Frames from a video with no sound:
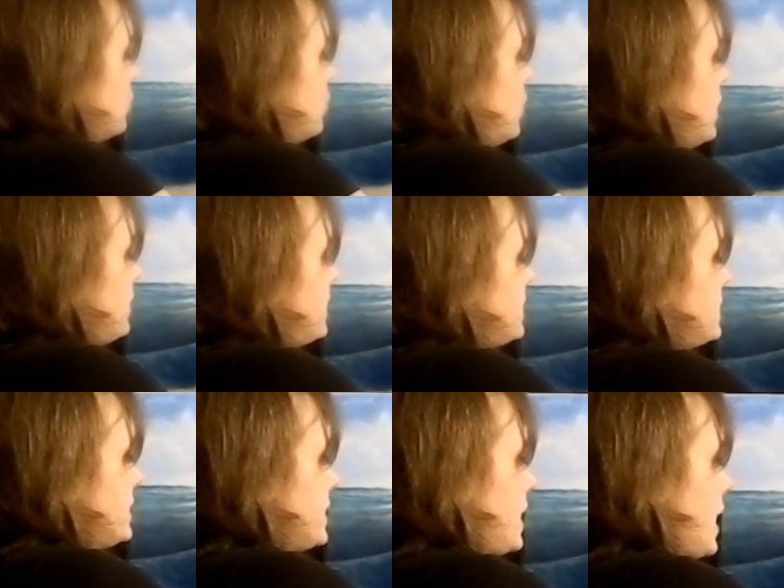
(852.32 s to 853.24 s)
What
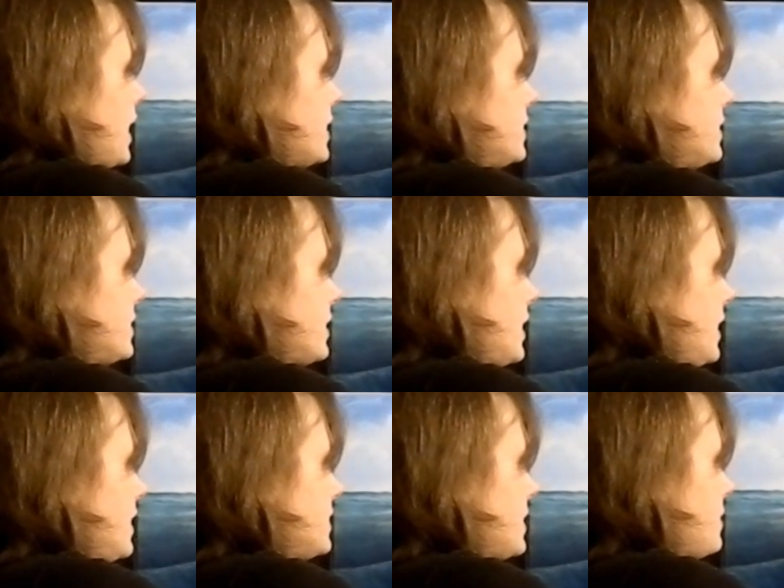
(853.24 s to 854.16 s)
this does
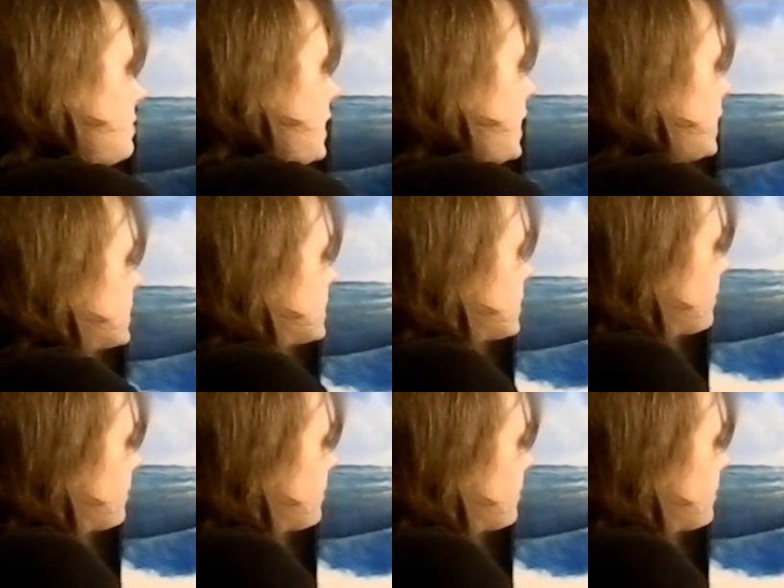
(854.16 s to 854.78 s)
is it makes